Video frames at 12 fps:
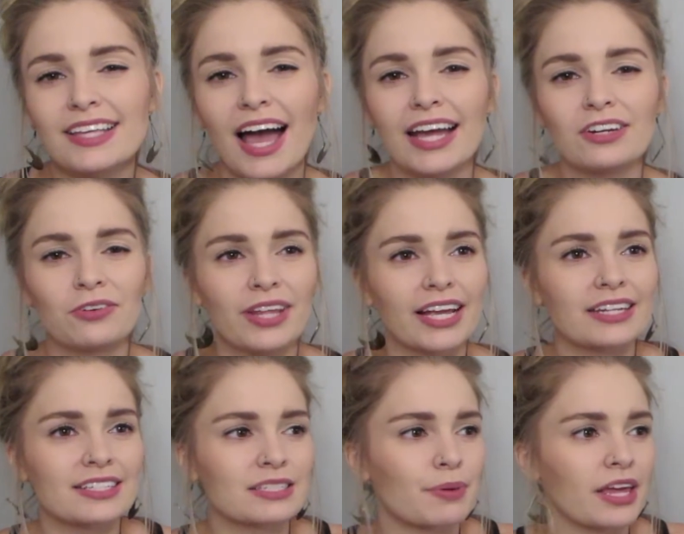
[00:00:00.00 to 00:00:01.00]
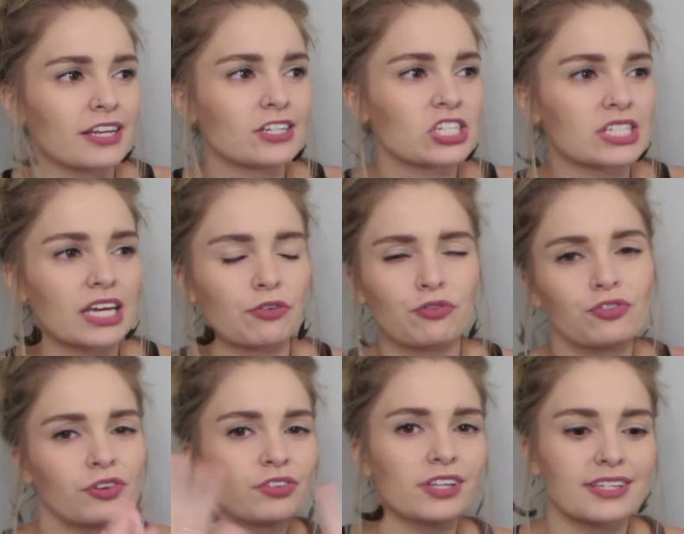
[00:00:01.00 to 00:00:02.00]
I don't like to spend just like
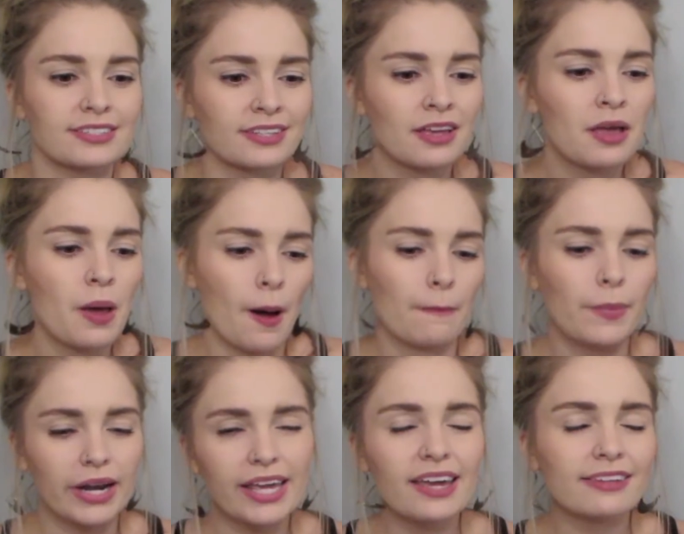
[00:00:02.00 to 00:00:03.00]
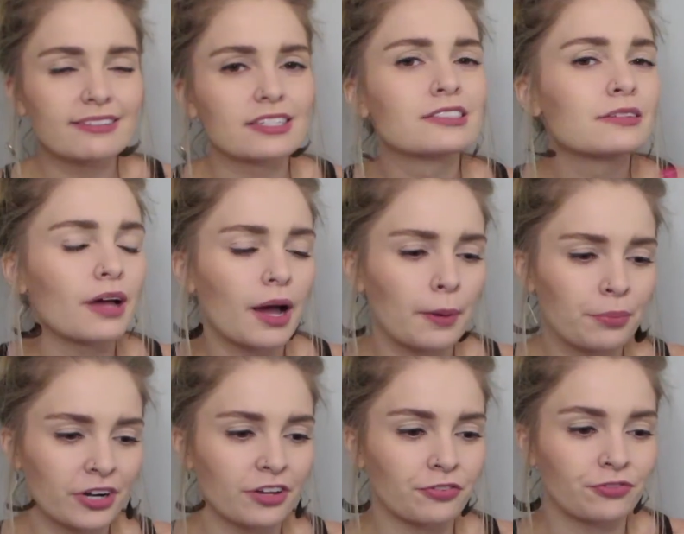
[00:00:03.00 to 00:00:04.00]
frivolous money, and this is a
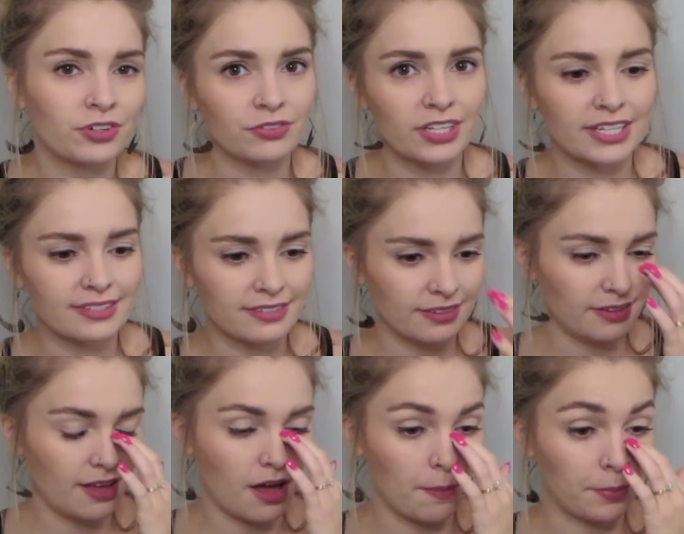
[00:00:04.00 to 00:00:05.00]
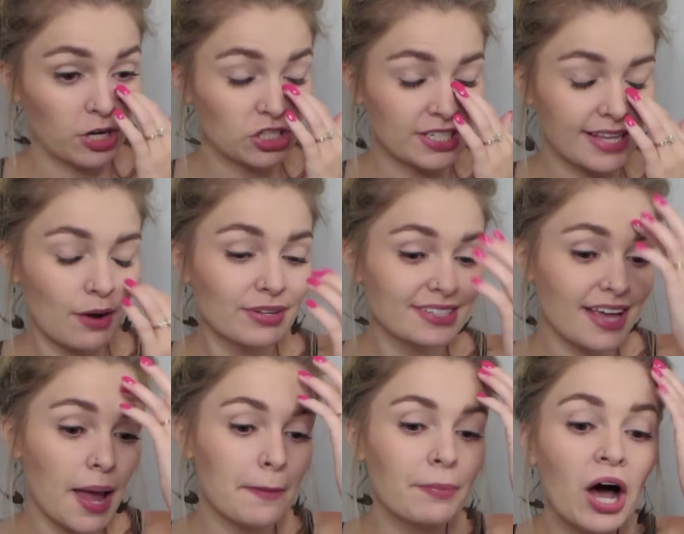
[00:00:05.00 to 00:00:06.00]
pretty frivolous purchase, I would
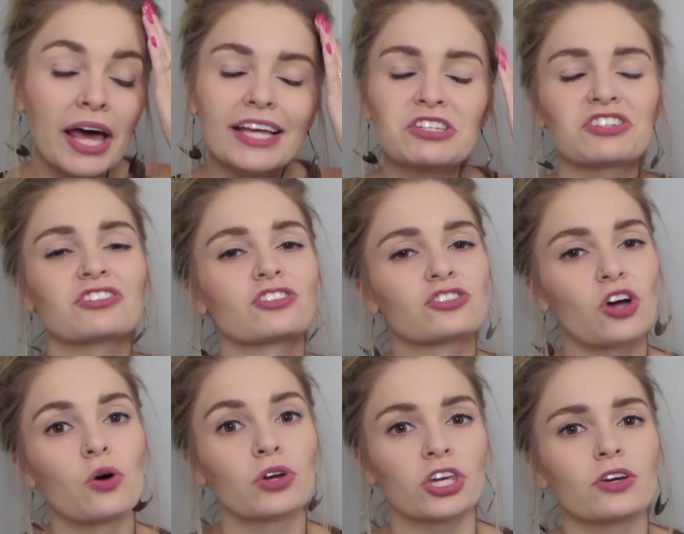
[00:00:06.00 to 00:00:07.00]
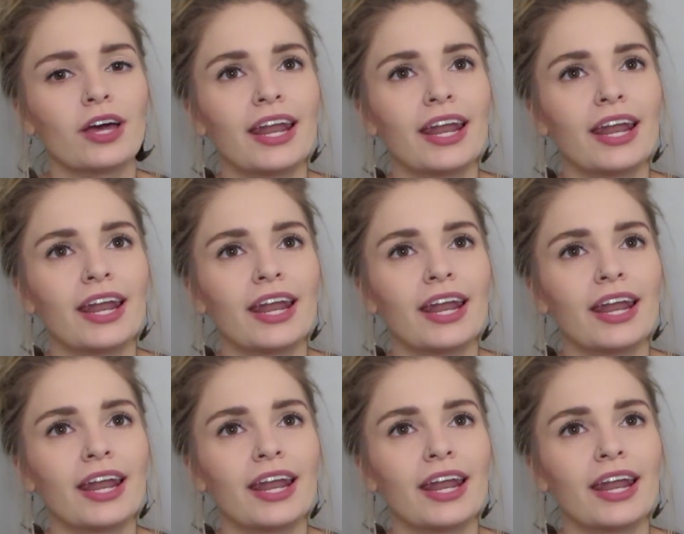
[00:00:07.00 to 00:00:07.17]
say, but it's just so cute.